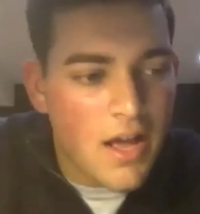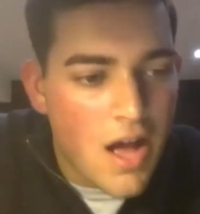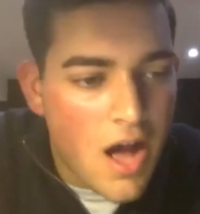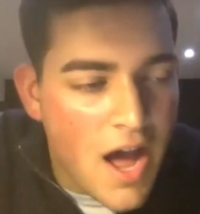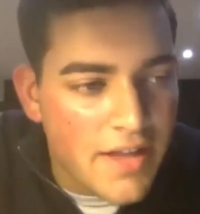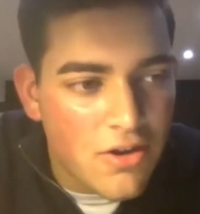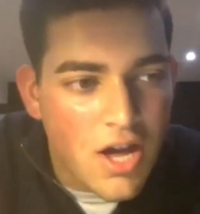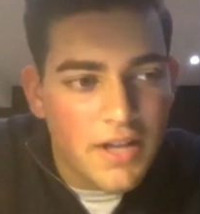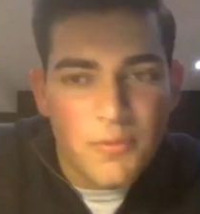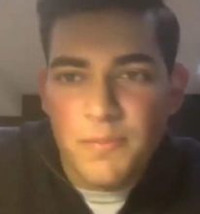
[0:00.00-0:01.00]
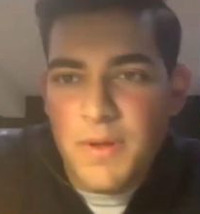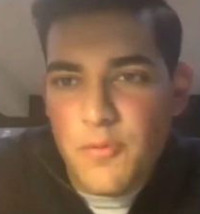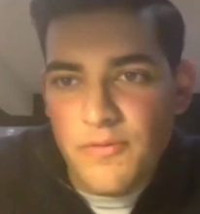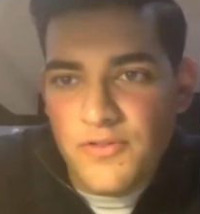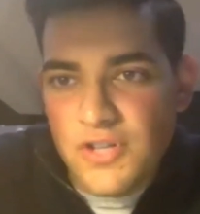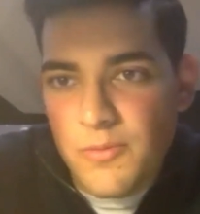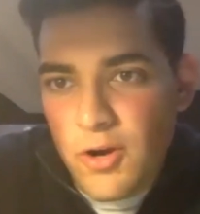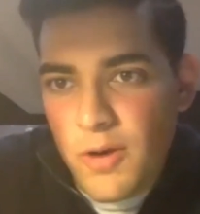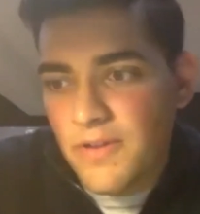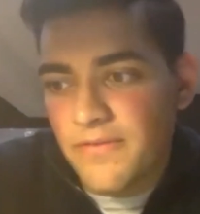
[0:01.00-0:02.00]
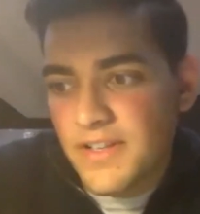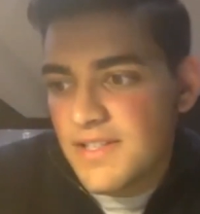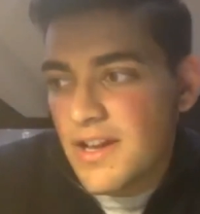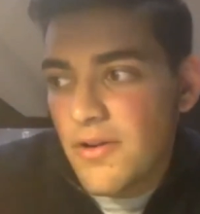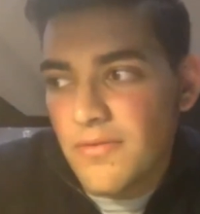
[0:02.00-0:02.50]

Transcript: I don't like it when people, for example, comment on things they don't